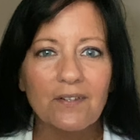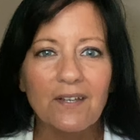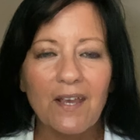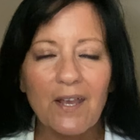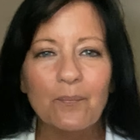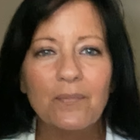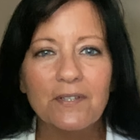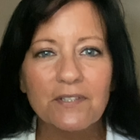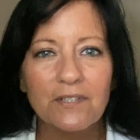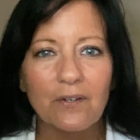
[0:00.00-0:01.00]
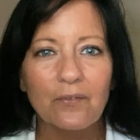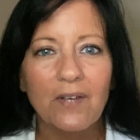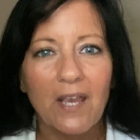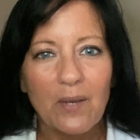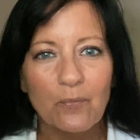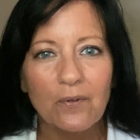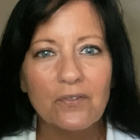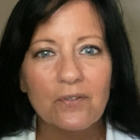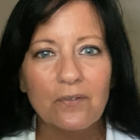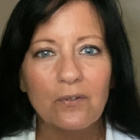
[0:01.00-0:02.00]
on the campus of
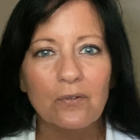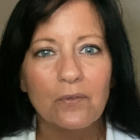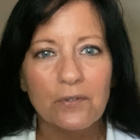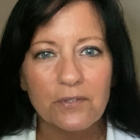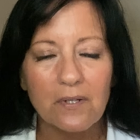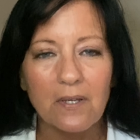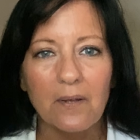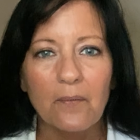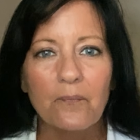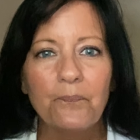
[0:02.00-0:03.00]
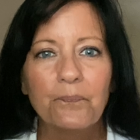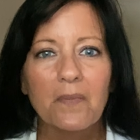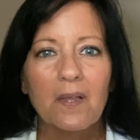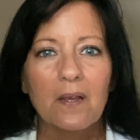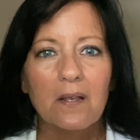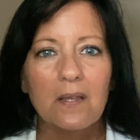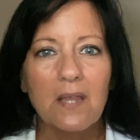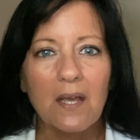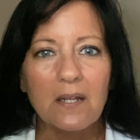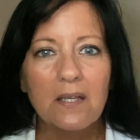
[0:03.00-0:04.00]
Cambridge University.
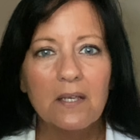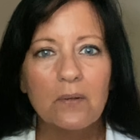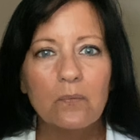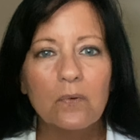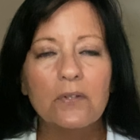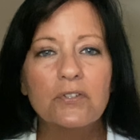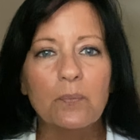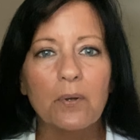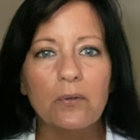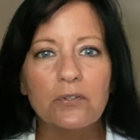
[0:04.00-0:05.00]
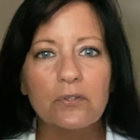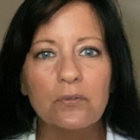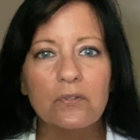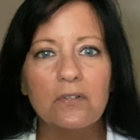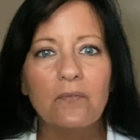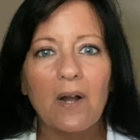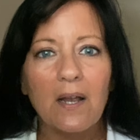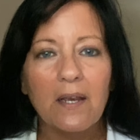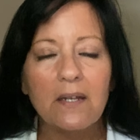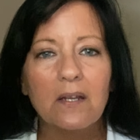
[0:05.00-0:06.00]
That again was supposed to
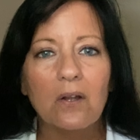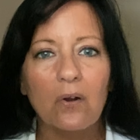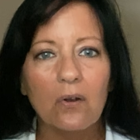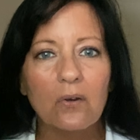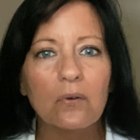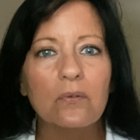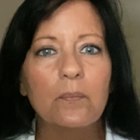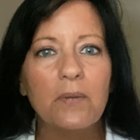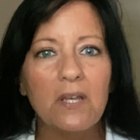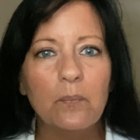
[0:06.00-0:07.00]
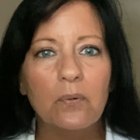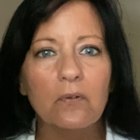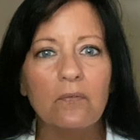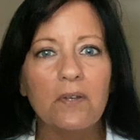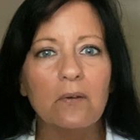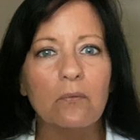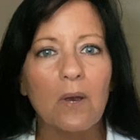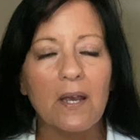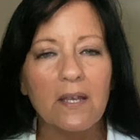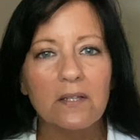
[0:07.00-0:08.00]
divide and conquer the people via
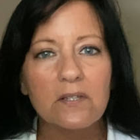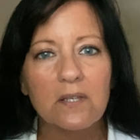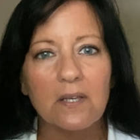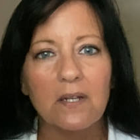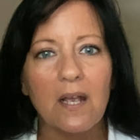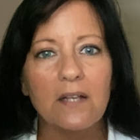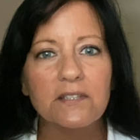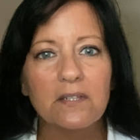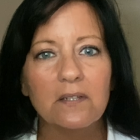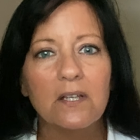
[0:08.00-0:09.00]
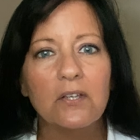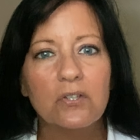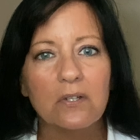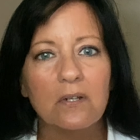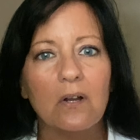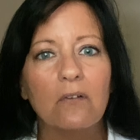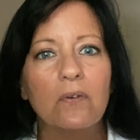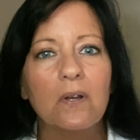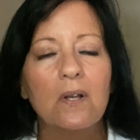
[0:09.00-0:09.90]
riots and escalation of